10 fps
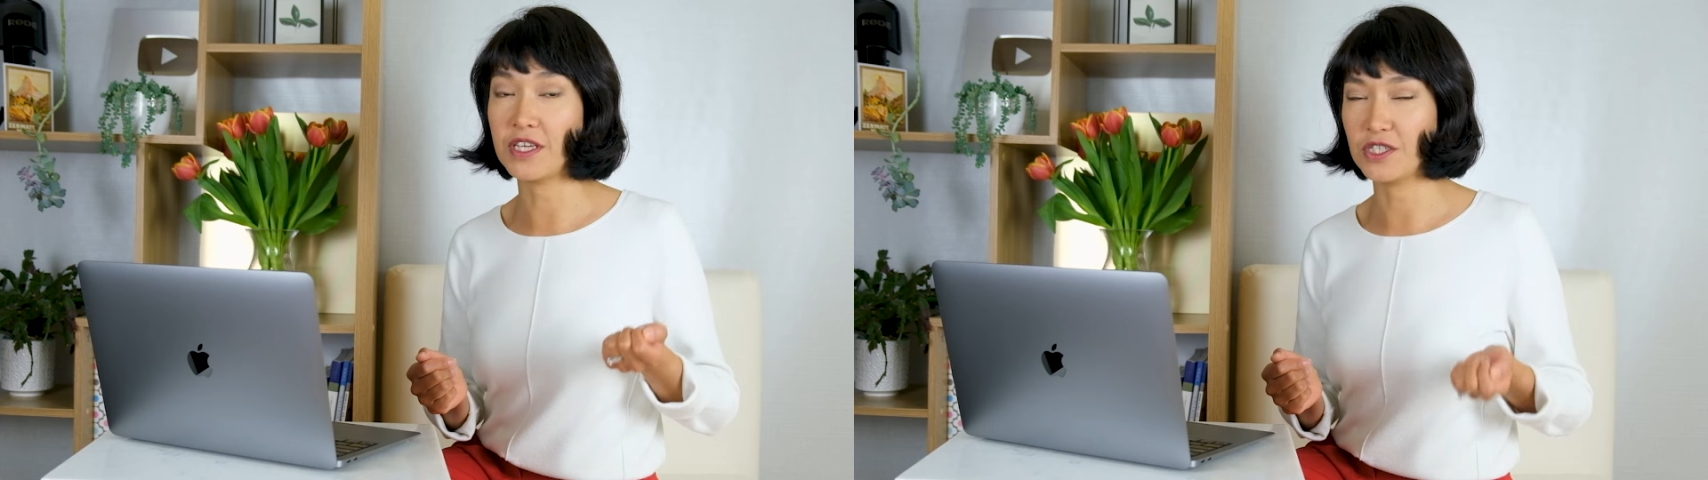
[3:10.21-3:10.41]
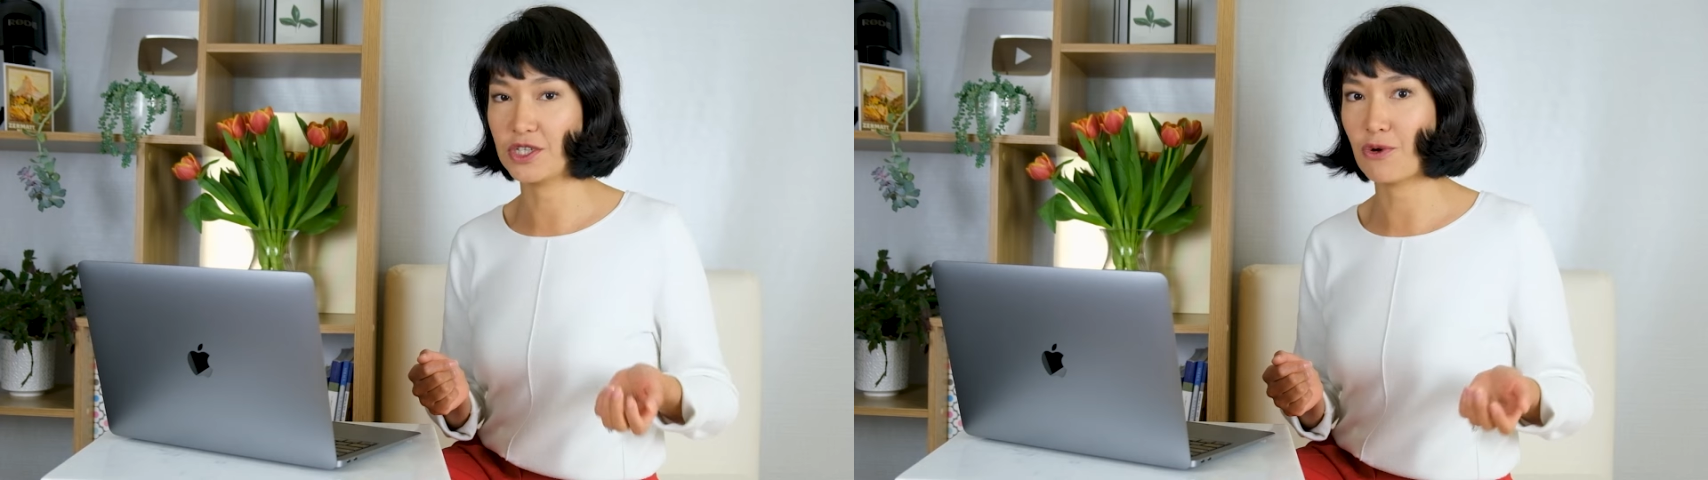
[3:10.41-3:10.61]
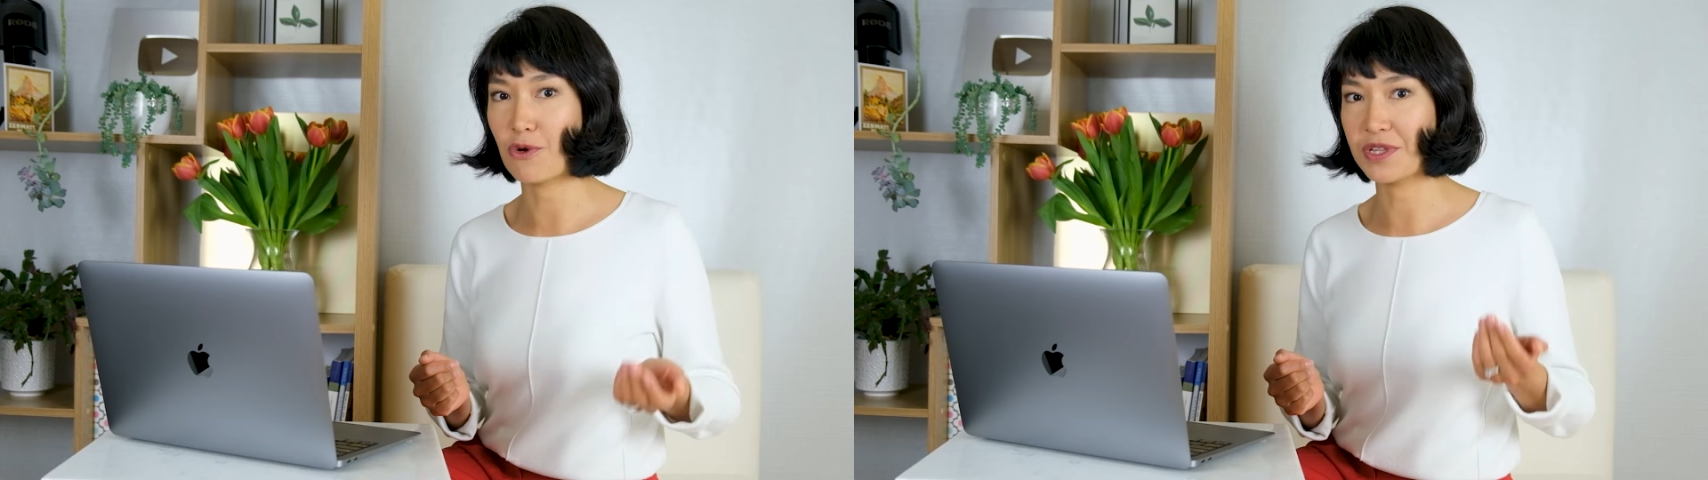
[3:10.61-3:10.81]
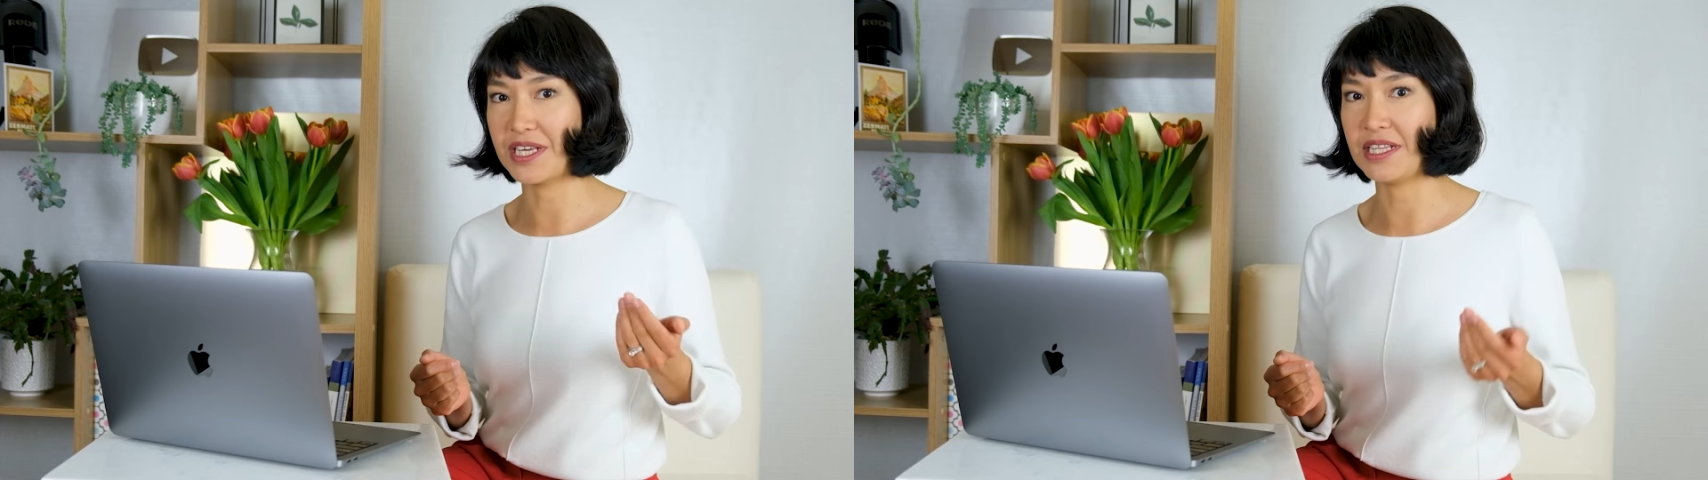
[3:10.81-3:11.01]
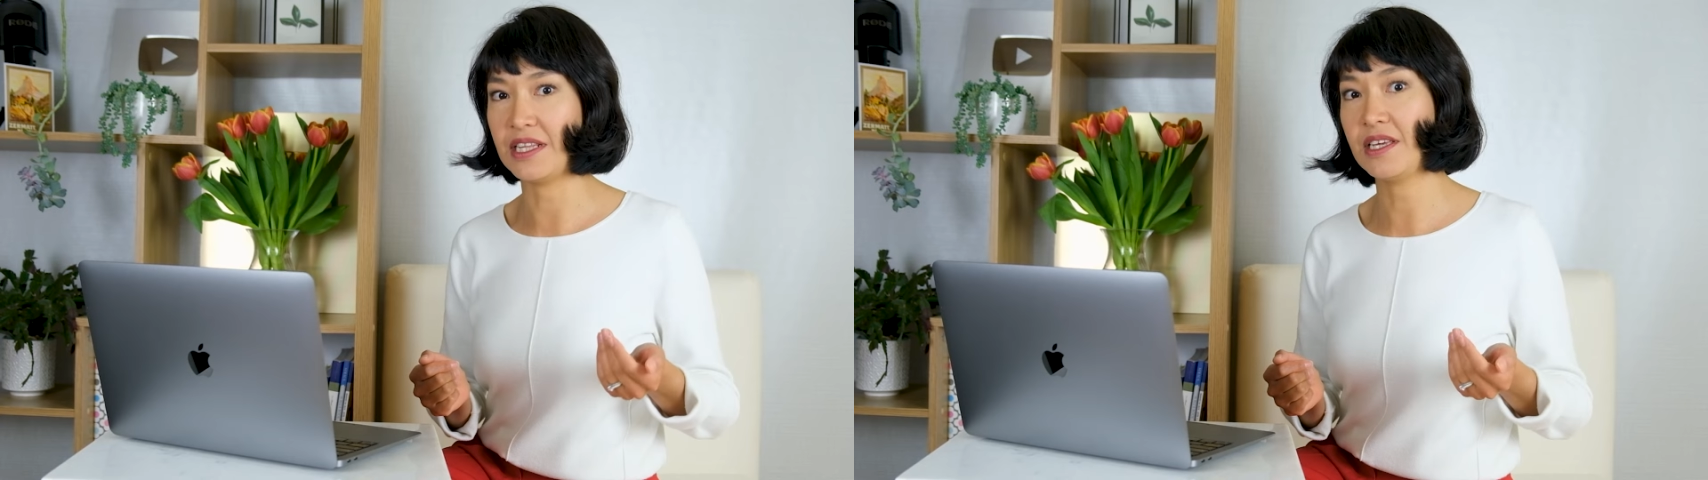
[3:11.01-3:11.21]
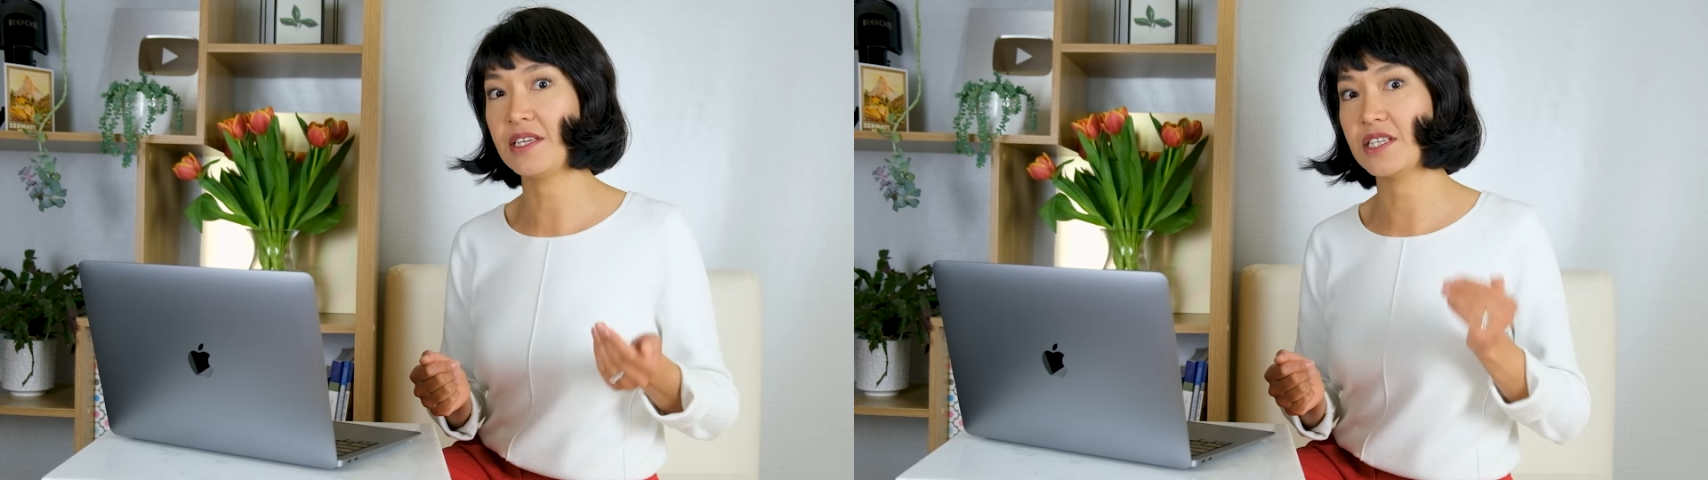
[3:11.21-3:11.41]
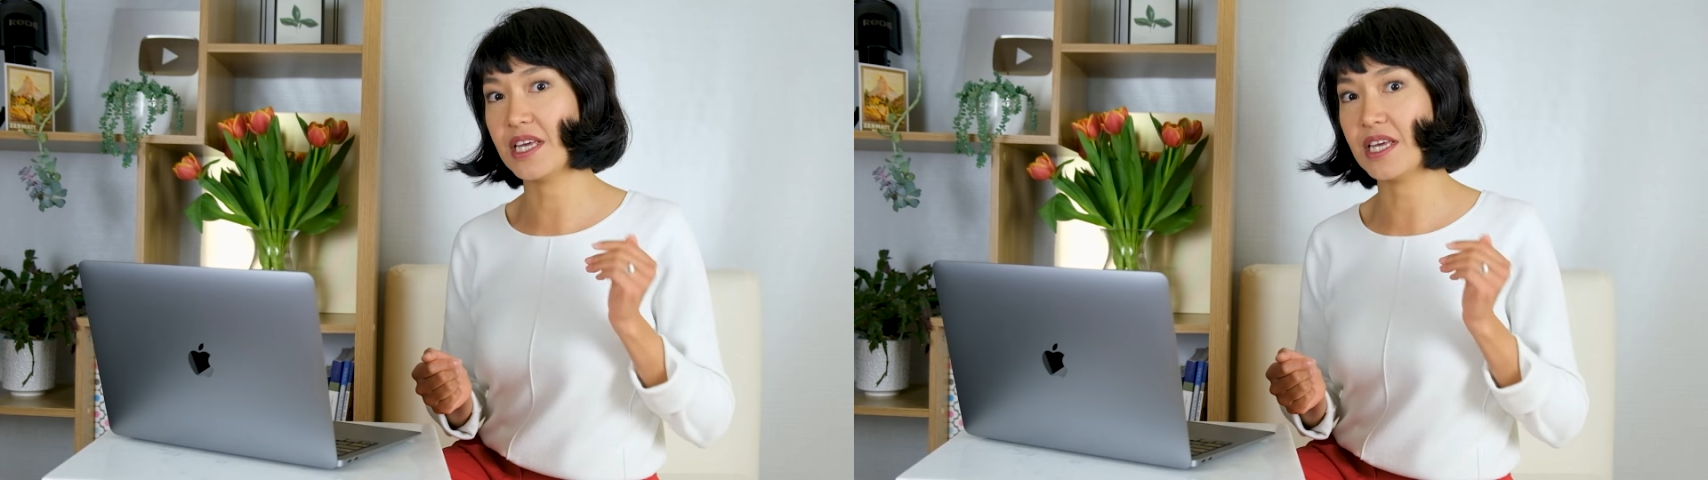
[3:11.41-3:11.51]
the score they need